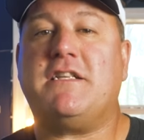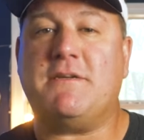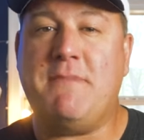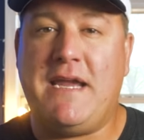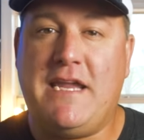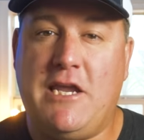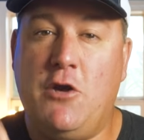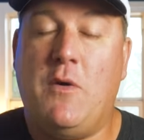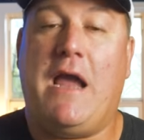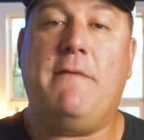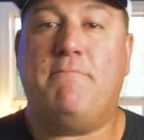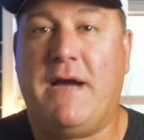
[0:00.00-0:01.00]
to make
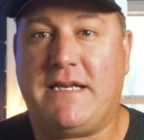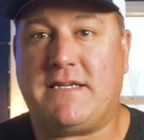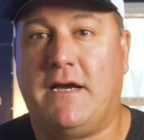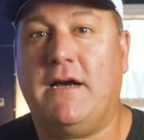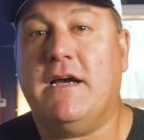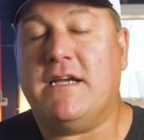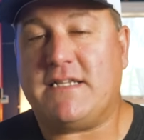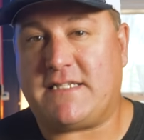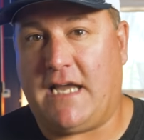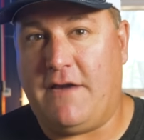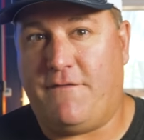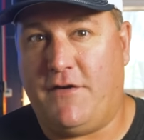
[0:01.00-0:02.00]
you a better,
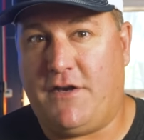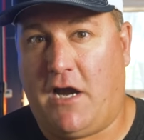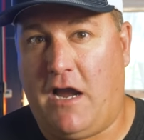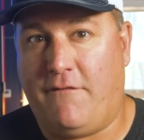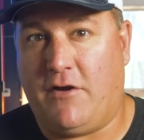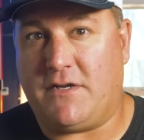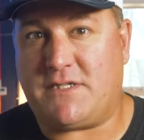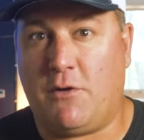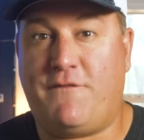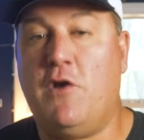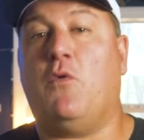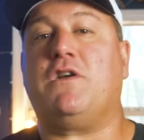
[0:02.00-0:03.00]
safer diver. So
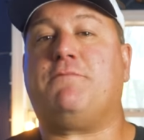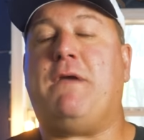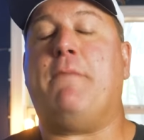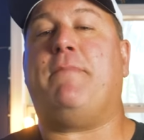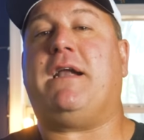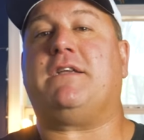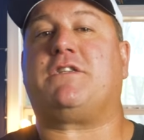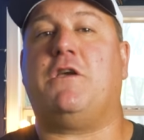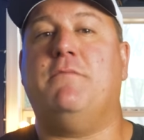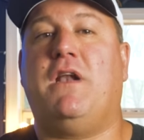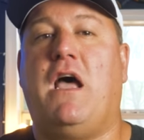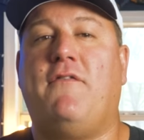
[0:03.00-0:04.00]
if you want to be a better
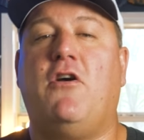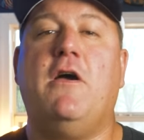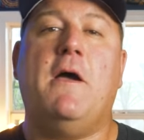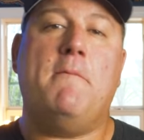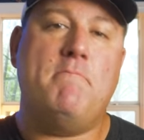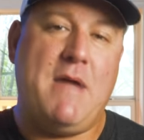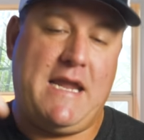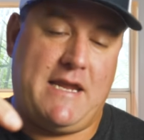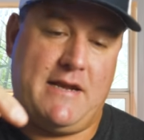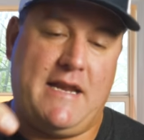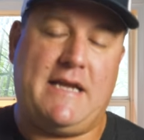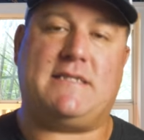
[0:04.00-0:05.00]
scuba diver,
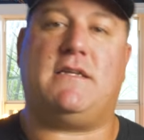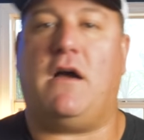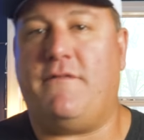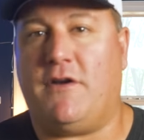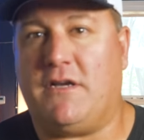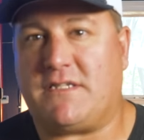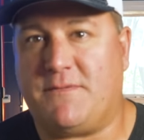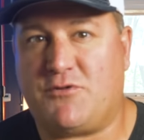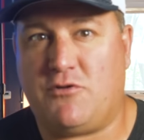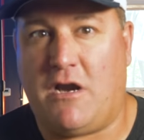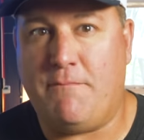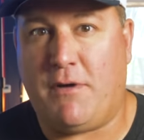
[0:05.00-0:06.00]
make your next dive on our
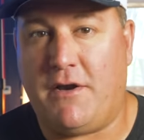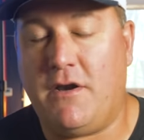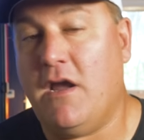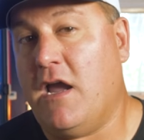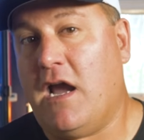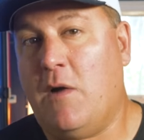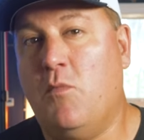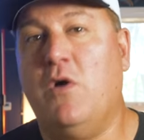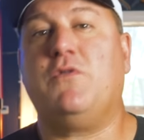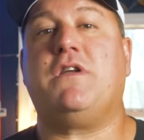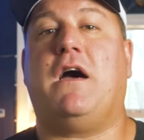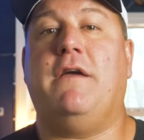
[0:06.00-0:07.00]
subscribe button and
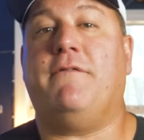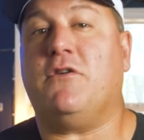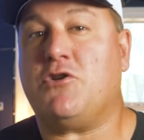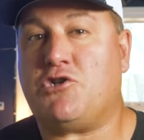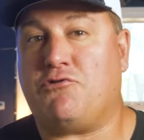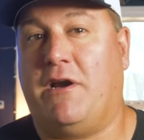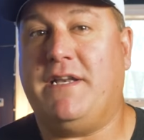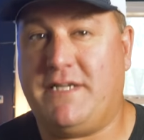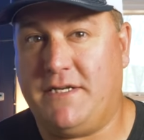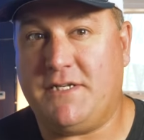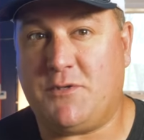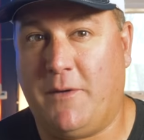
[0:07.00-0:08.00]
we'll dive straight
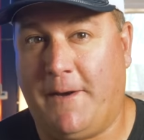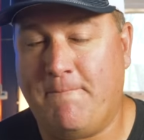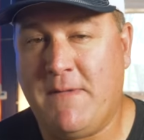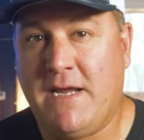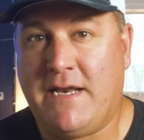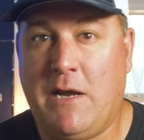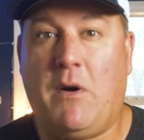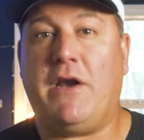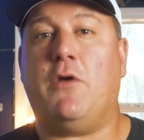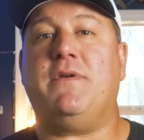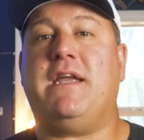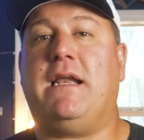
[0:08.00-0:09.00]
into it. Now, I
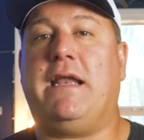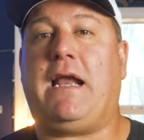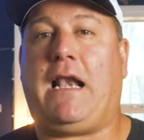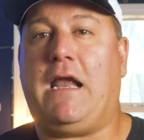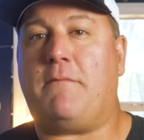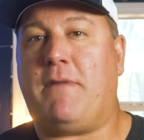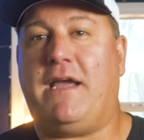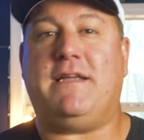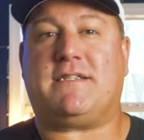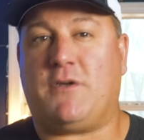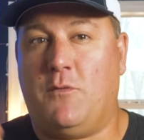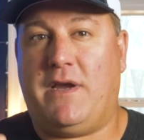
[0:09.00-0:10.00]
don't deal in
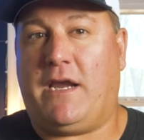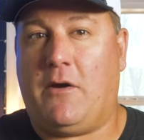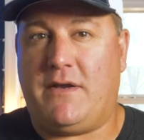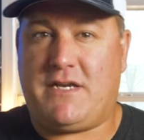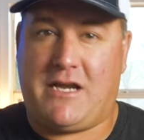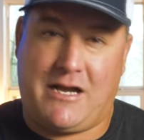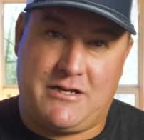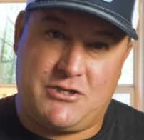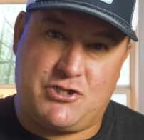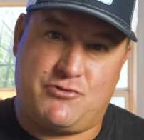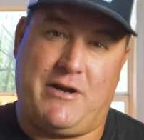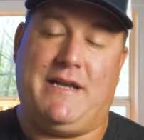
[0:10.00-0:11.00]
clickbait, so we're going to go
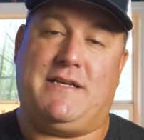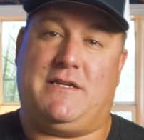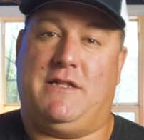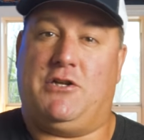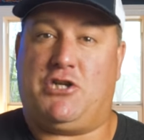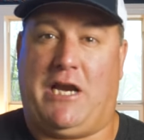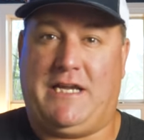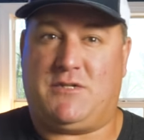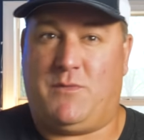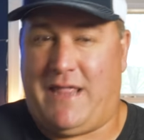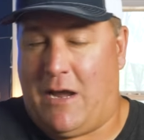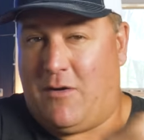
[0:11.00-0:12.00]
straight to the
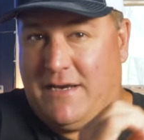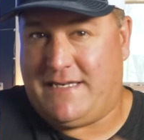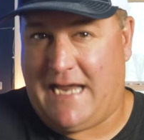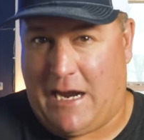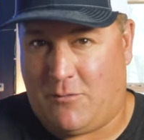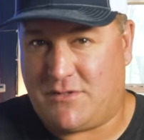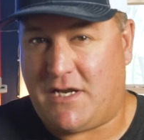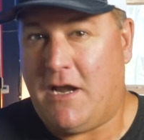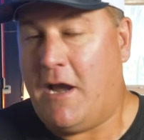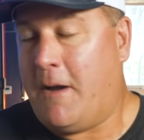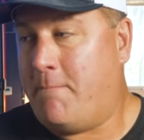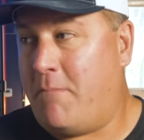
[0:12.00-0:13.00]
chase. Without a doubt,
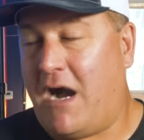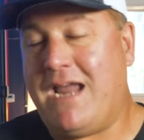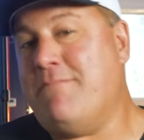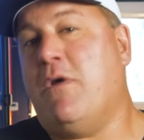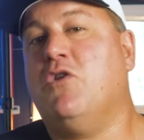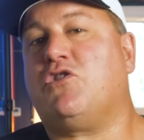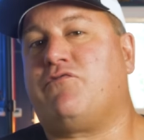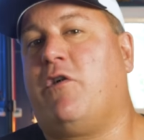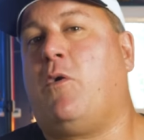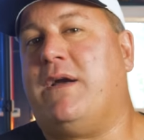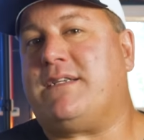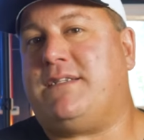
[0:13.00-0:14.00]
my most
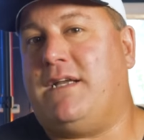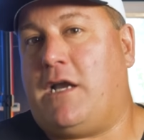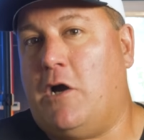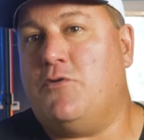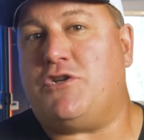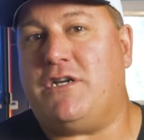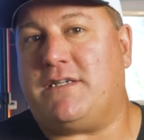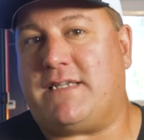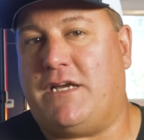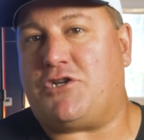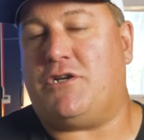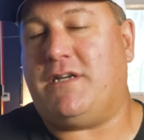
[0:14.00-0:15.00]
requested coaching
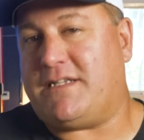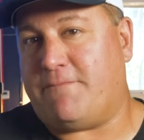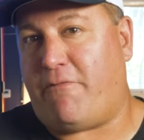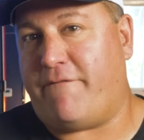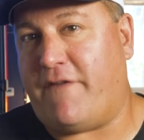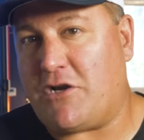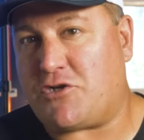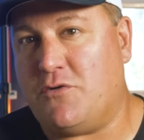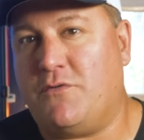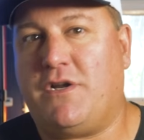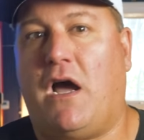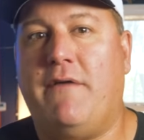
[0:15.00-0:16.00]
session as a
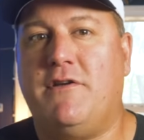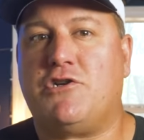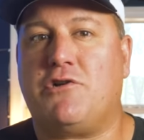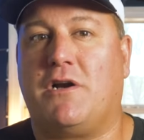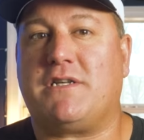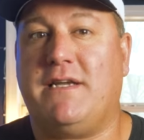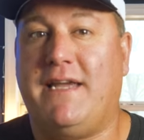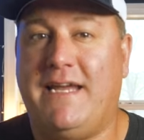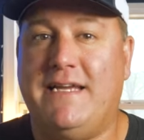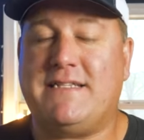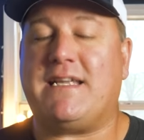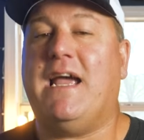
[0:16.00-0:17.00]
professional dive instructor
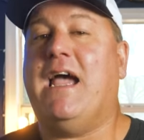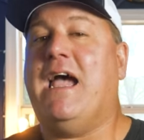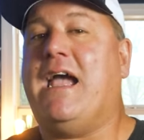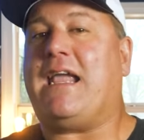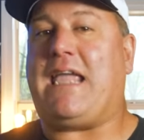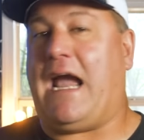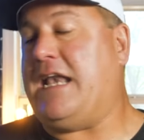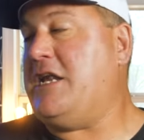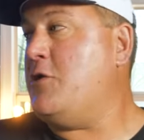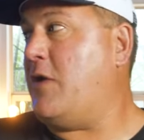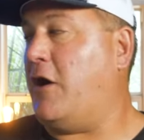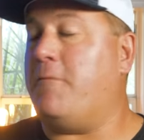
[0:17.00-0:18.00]
is can
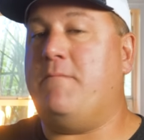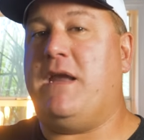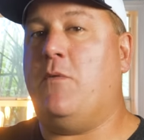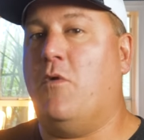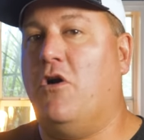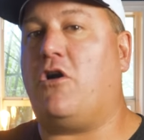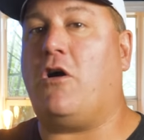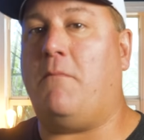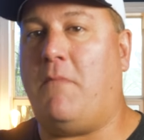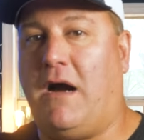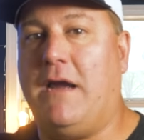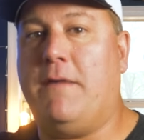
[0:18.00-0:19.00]
you help me work
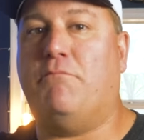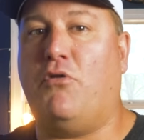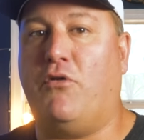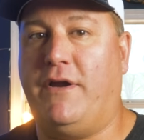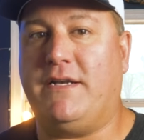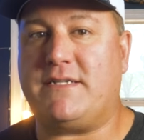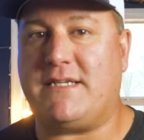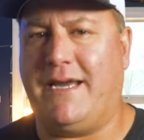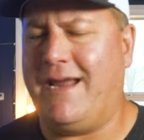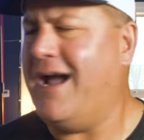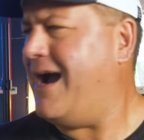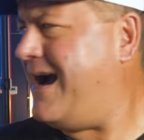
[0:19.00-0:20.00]
on my
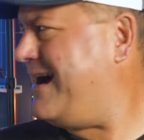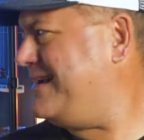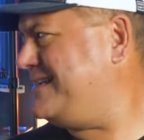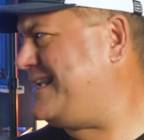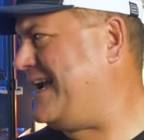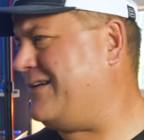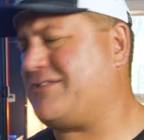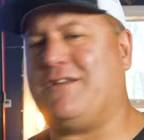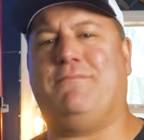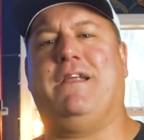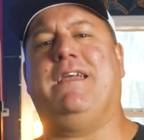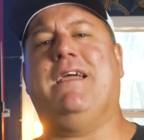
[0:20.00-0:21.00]
buoyancy?
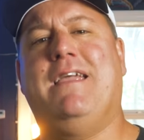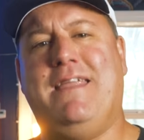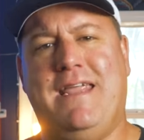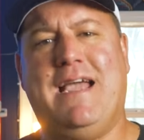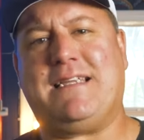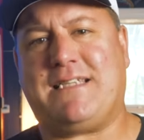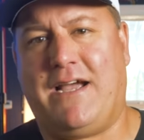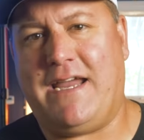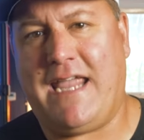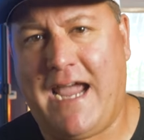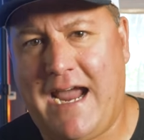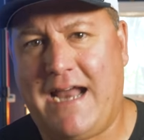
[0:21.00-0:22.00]
Undoubtedly, yes, I
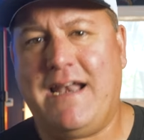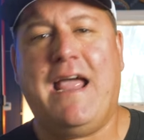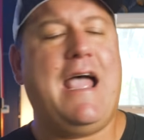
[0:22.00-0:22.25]
can,